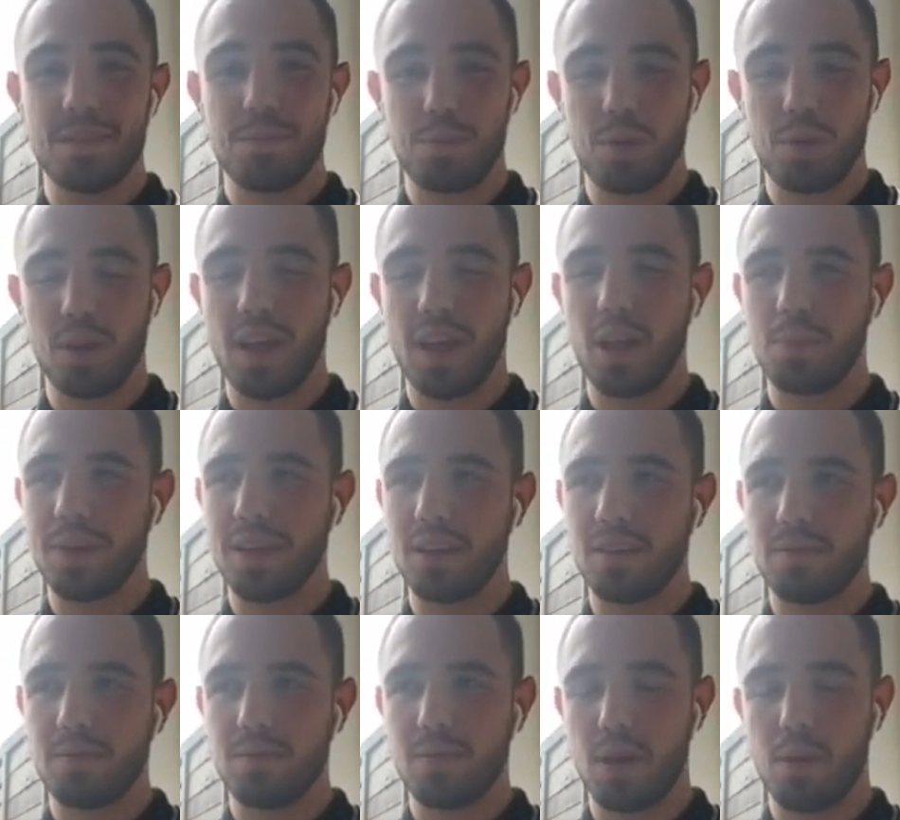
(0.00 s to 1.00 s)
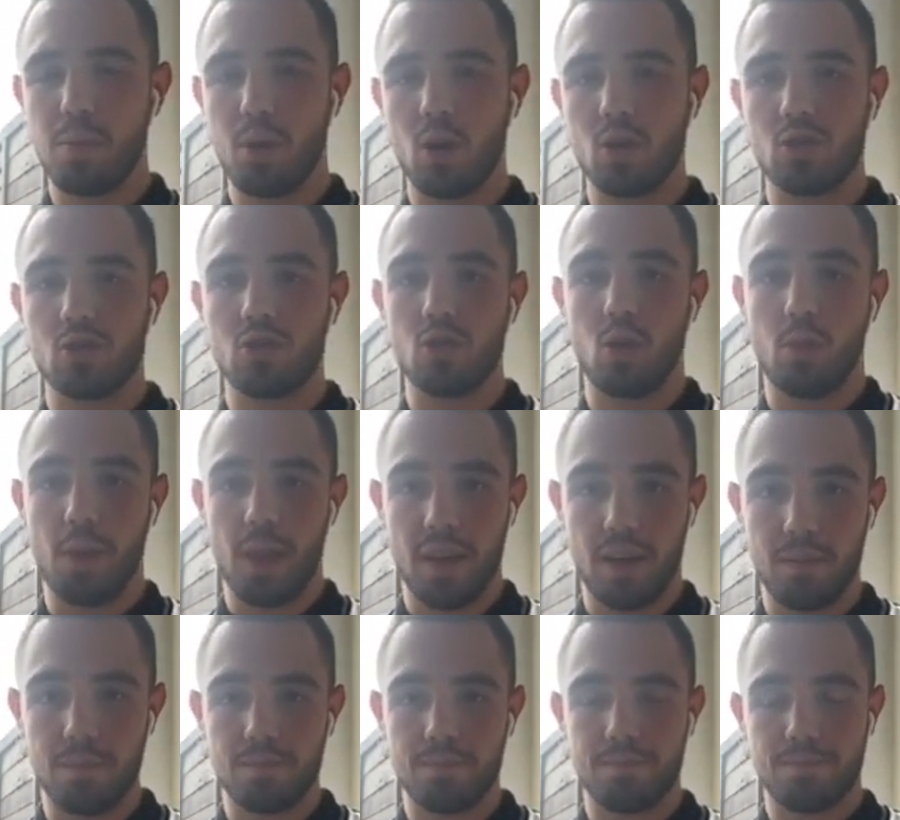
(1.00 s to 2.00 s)
But that'll be a barnstorm of
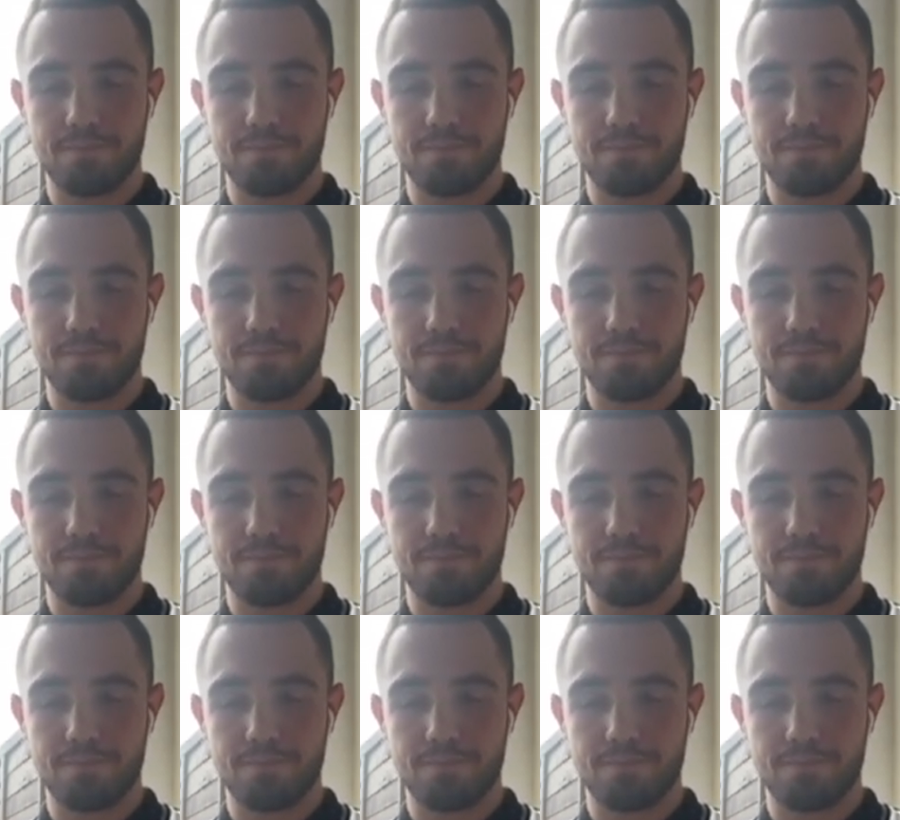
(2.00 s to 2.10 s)
that.